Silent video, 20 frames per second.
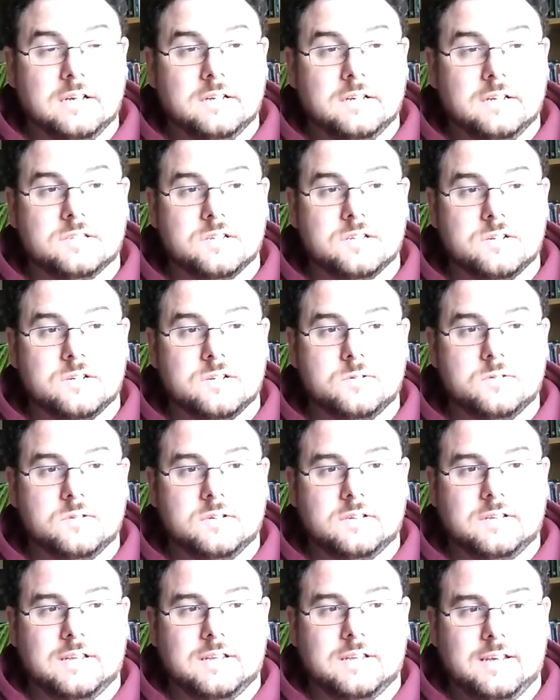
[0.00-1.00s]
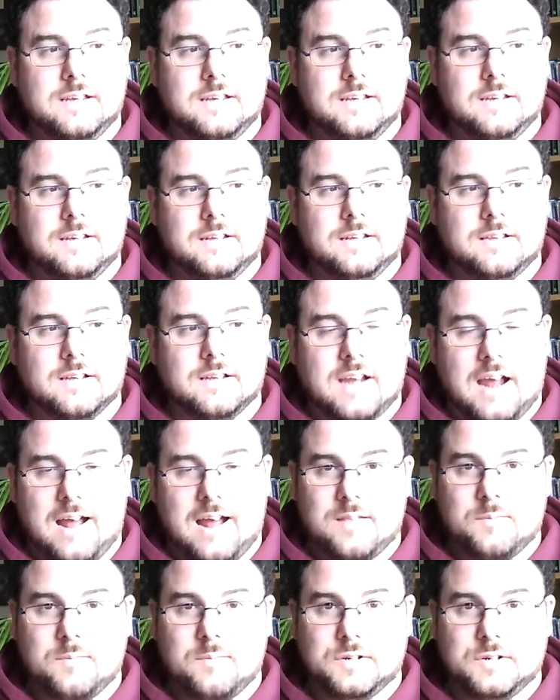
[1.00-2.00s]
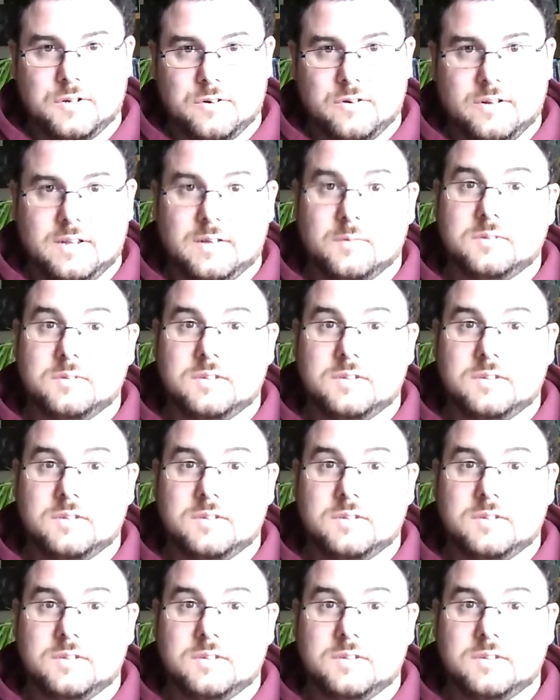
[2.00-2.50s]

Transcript: So the Cath Moytura,